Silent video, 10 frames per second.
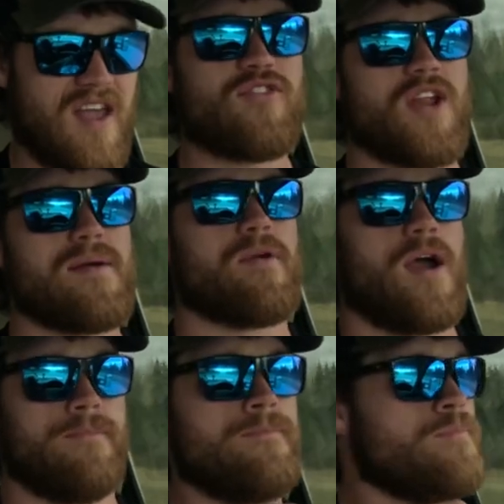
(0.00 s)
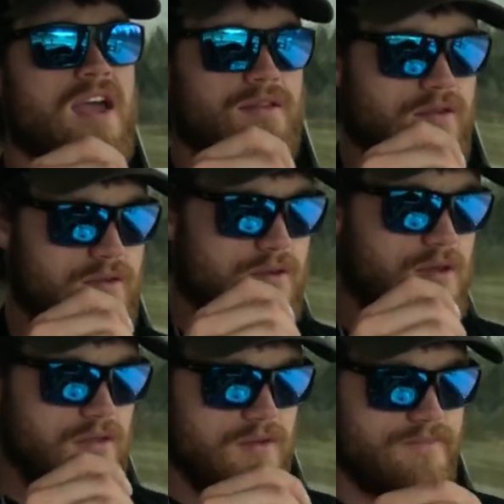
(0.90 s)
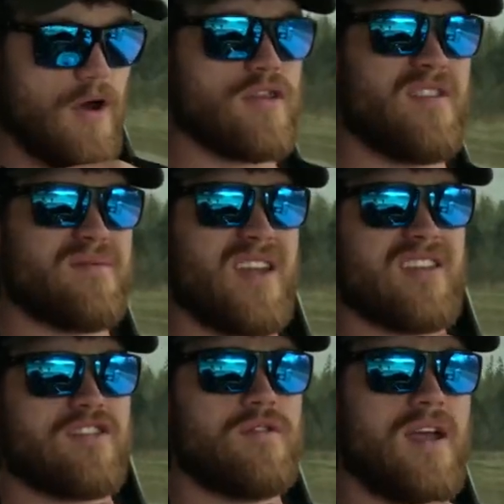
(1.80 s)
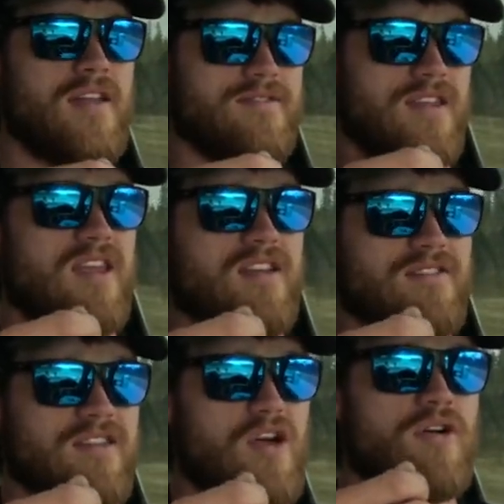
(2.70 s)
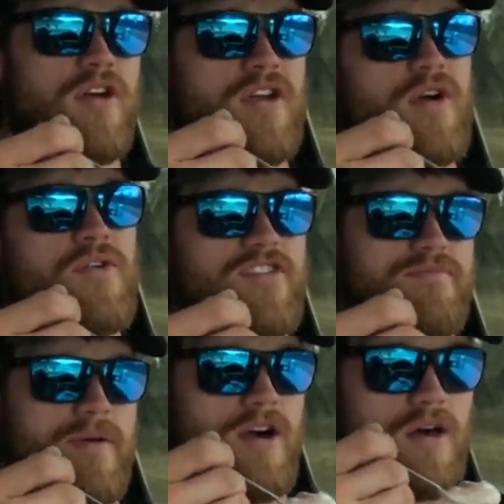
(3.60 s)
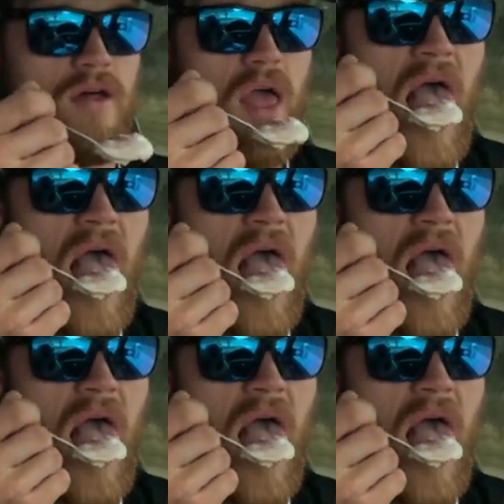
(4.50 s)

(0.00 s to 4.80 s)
That's what I brought. And both of them take 2 hands to eat, because the yogurt, you don't want to spill.